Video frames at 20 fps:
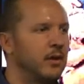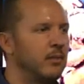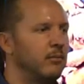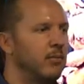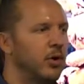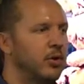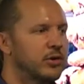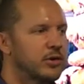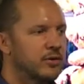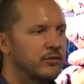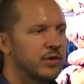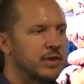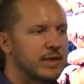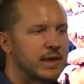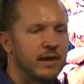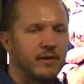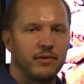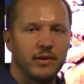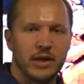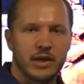Most of us
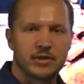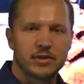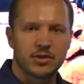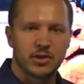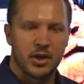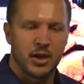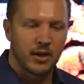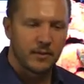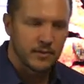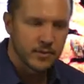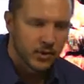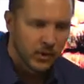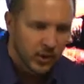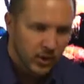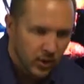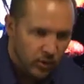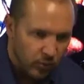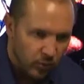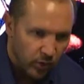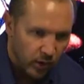have desk jobs,
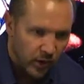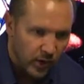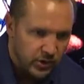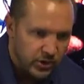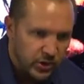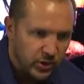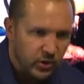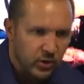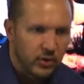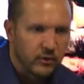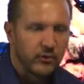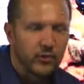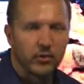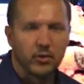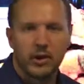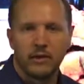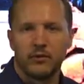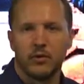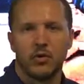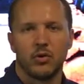we're hunching over,
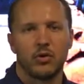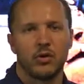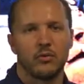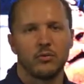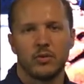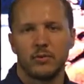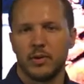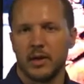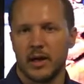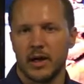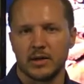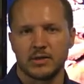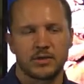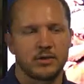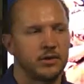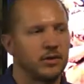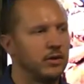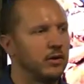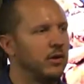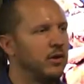we have horrible
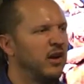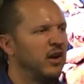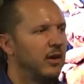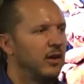posture.